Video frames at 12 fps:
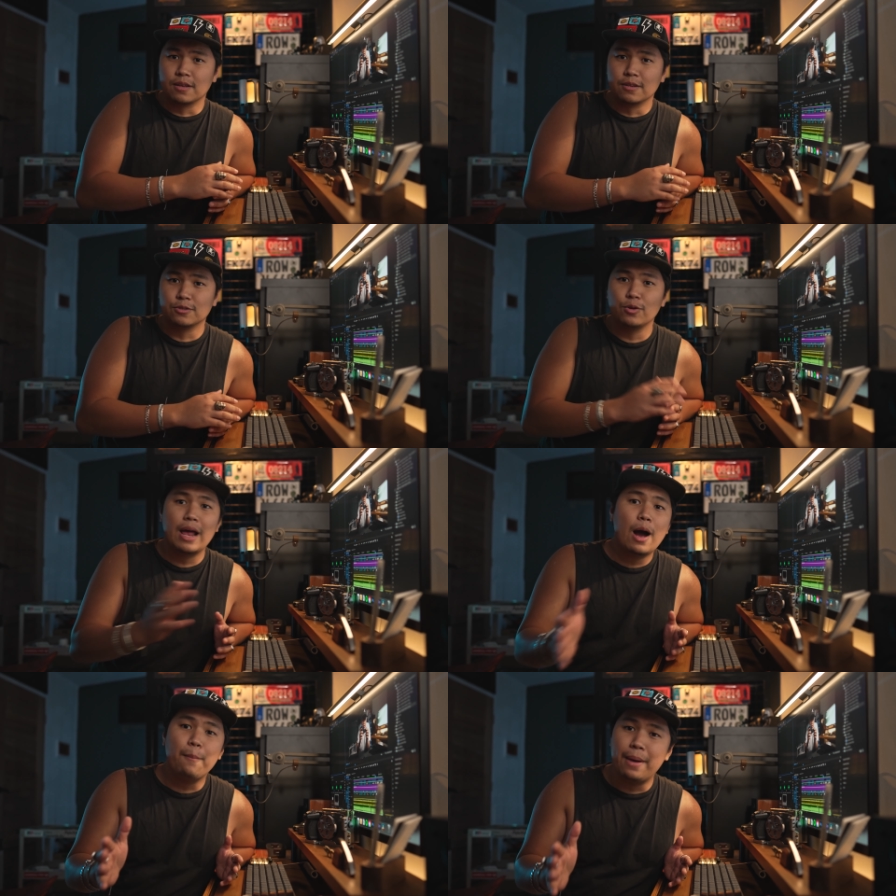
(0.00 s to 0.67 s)
So
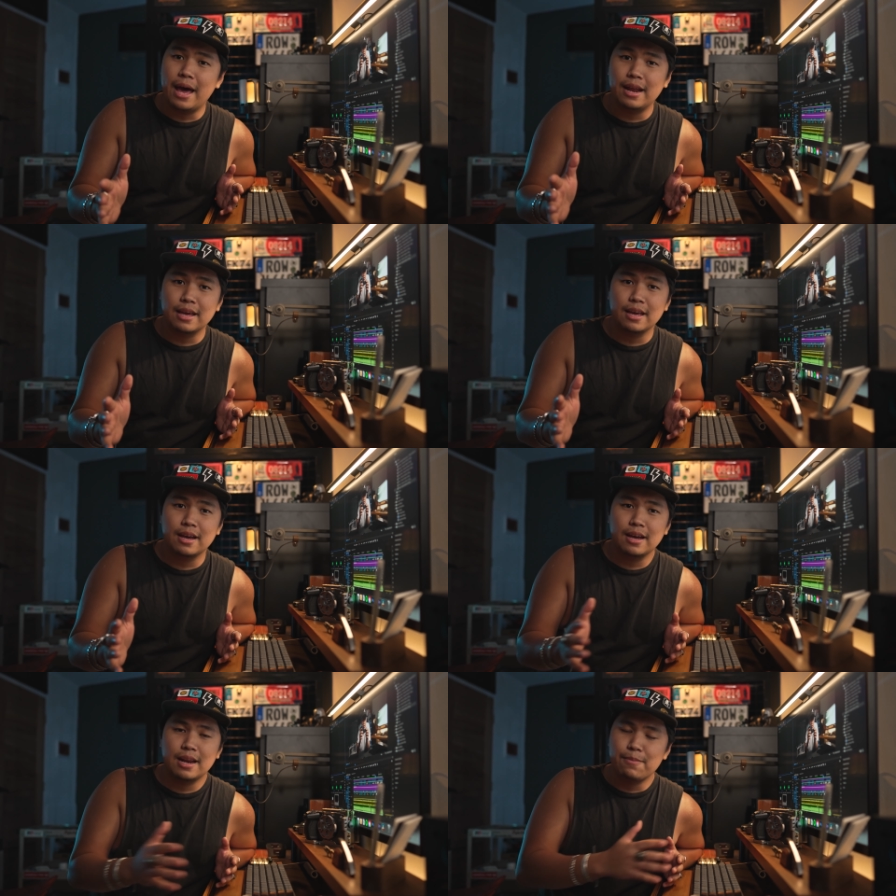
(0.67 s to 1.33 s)
now I'm
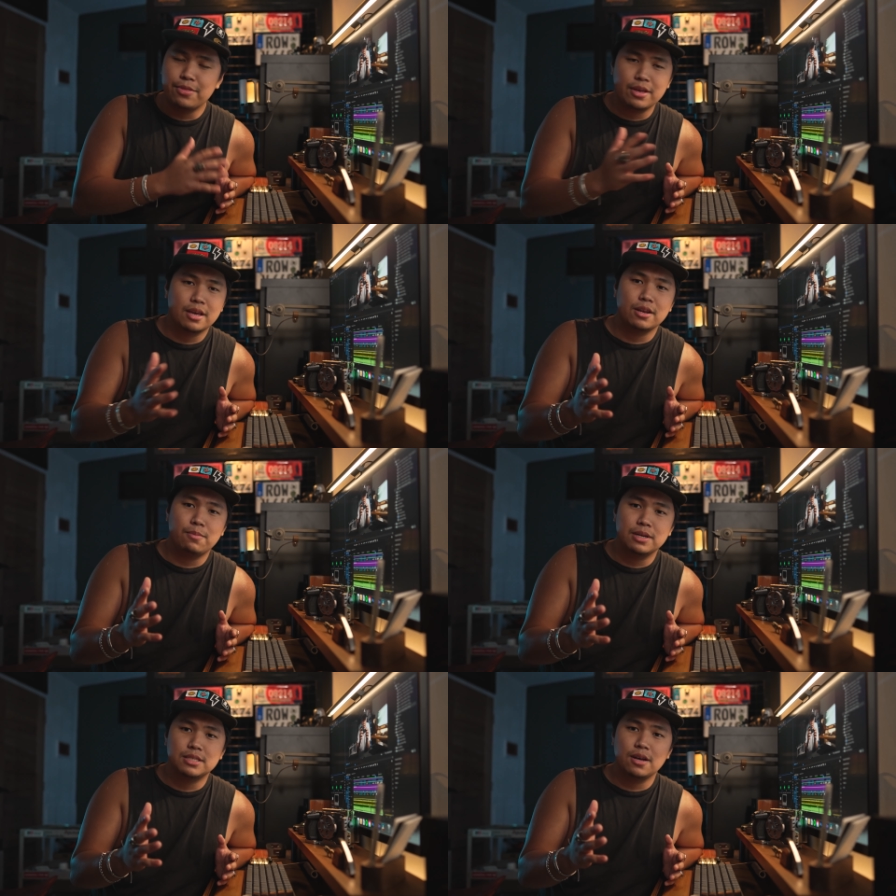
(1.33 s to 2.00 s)
panicking, and I'm thinking
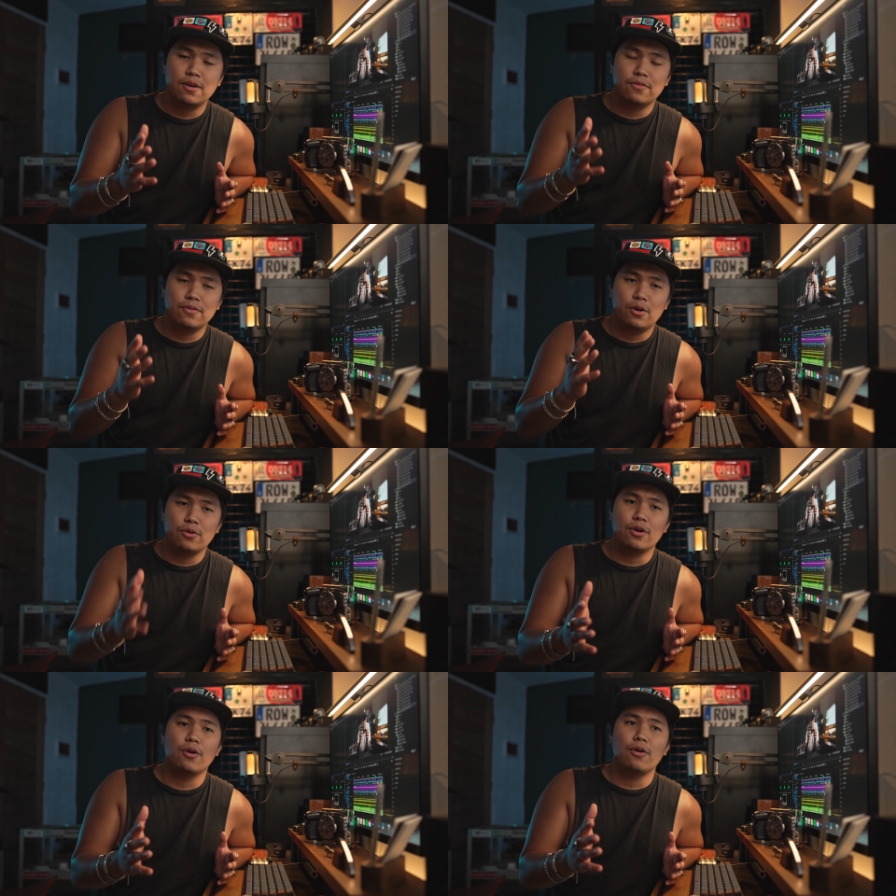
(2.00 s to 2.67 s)
to myself,
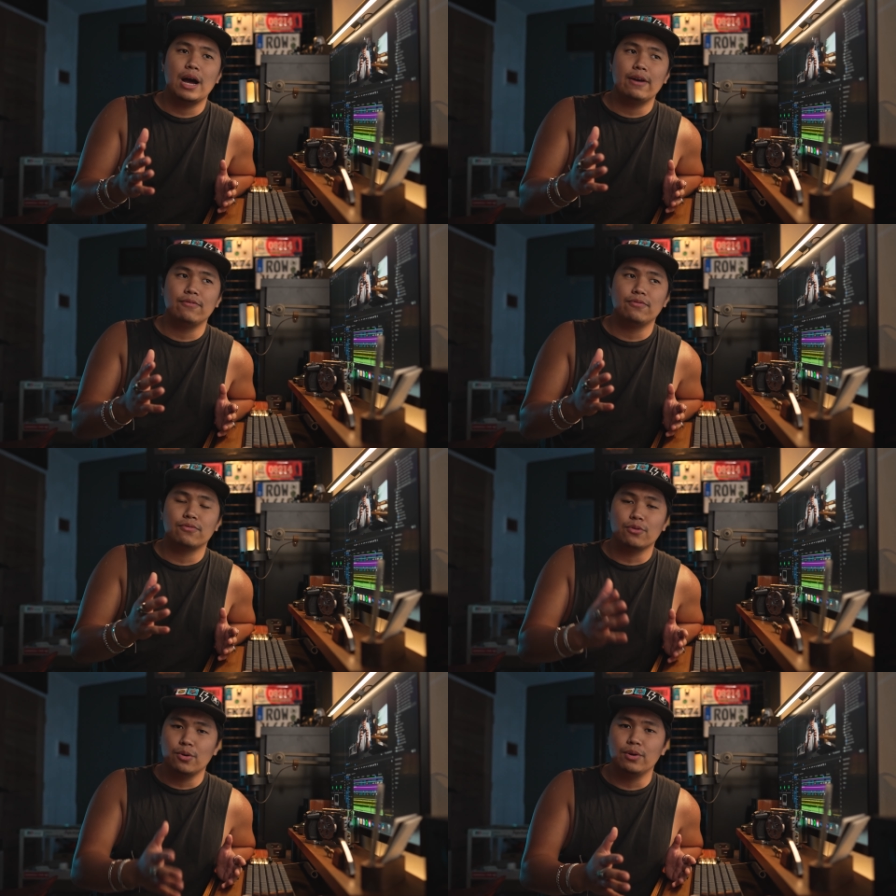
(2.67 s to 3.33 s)
oh no,
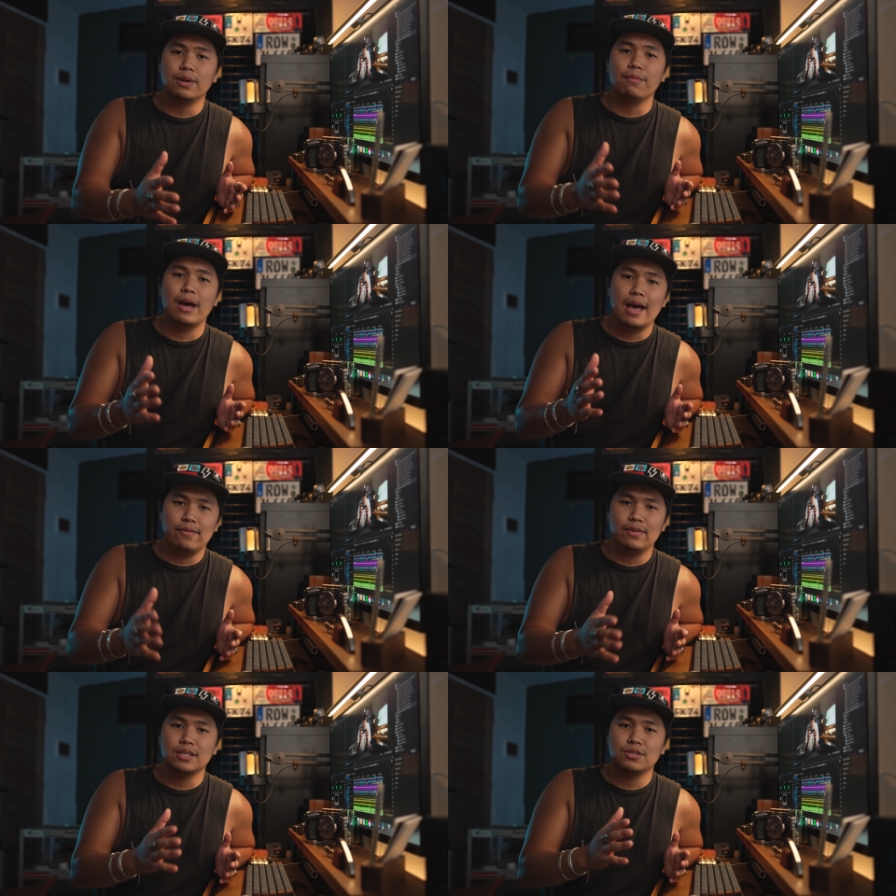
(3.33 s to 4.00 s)
I've ruined my
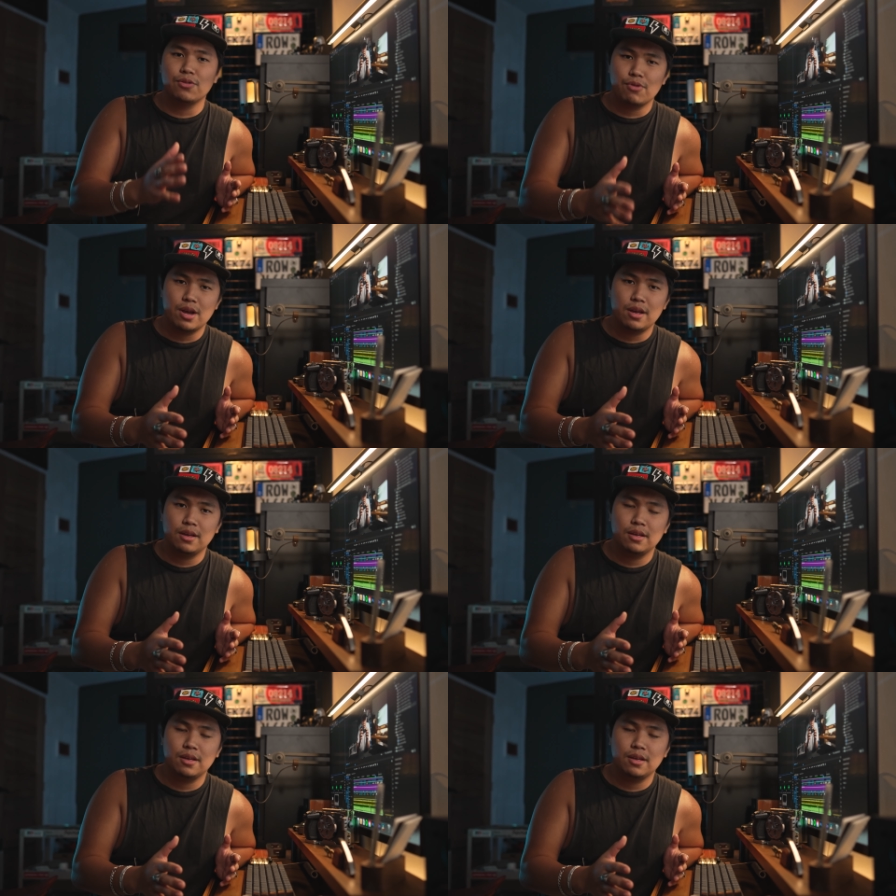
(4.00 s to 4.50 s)
FX3.